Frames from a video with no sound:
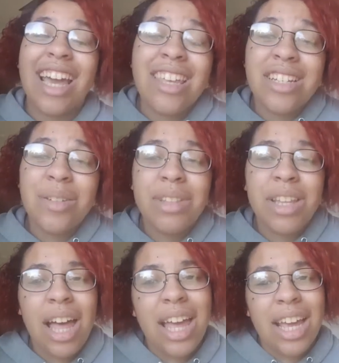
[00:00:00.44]
Hey
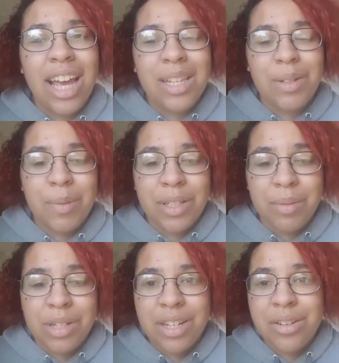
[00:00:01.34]
guys, welcome back
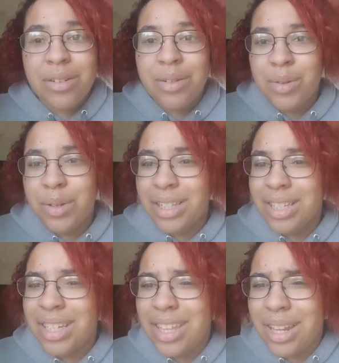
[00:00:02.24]
to my channel. So you
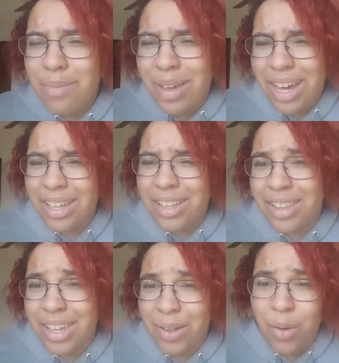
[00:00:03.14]
can see that I'm back
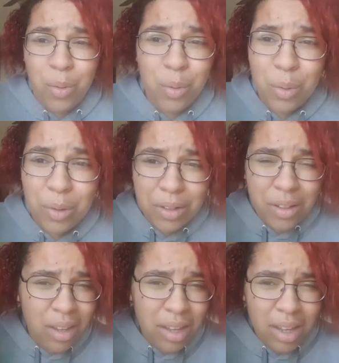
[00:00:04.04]
in
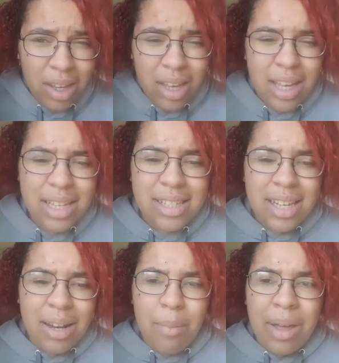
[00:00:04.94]
old
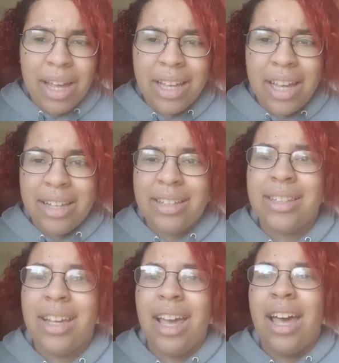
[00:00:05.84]
setup, I
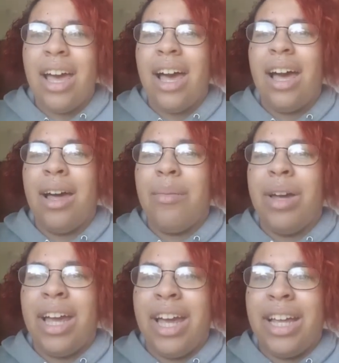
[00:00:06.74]
guess.
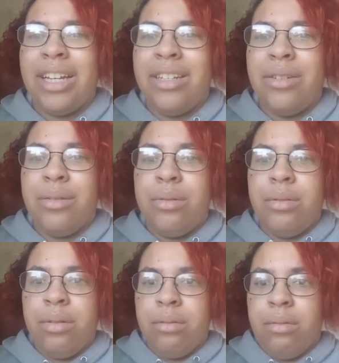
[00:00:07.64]
Um, I had to,
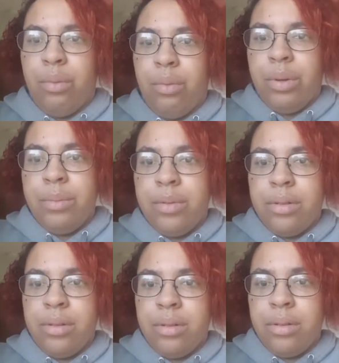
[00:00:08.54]
whoops.